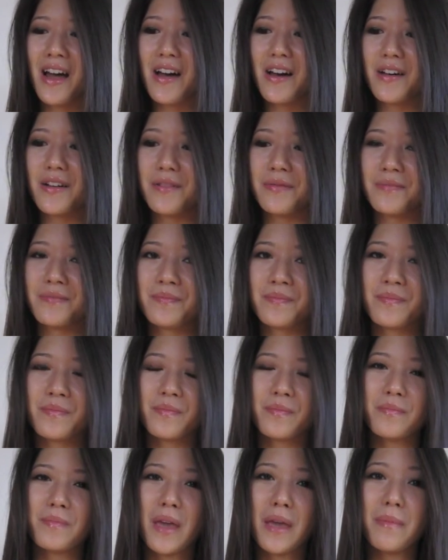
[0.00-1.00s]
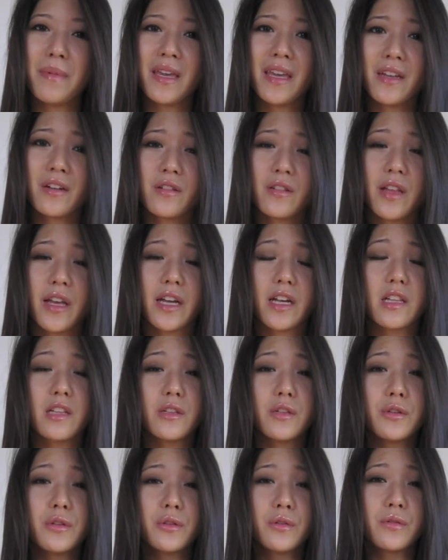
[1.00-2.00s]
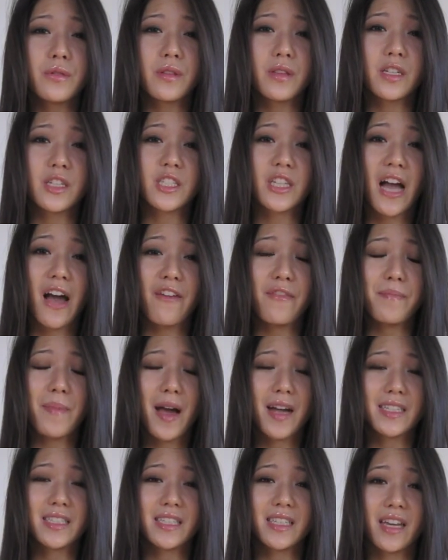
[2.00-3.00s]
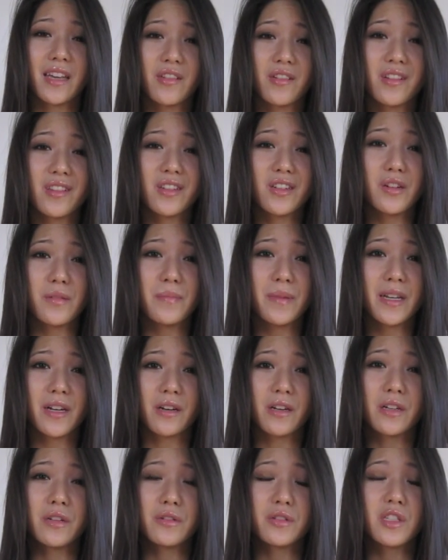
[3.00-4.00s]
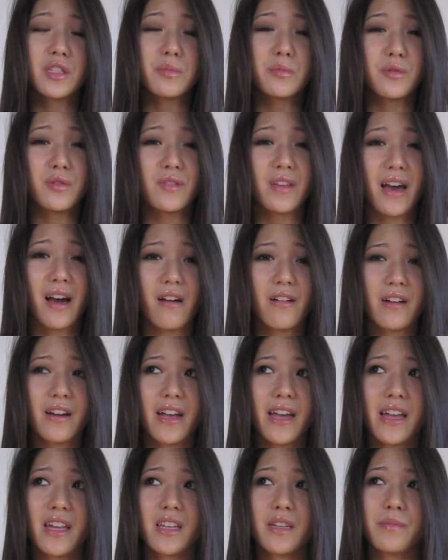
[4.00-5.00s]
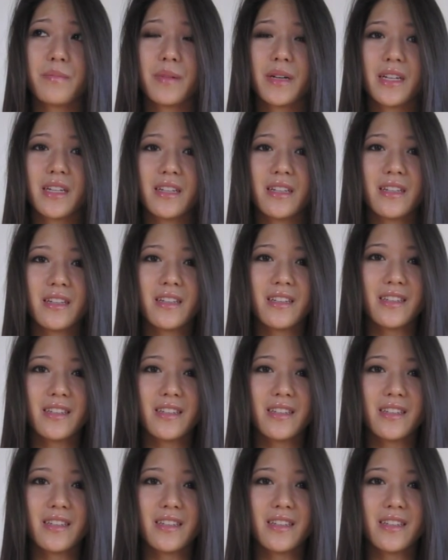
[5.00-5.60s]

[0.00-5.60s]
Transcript: it. Maybe it'll like glue the shaft back together a little bit, or it'll smooth out your end, but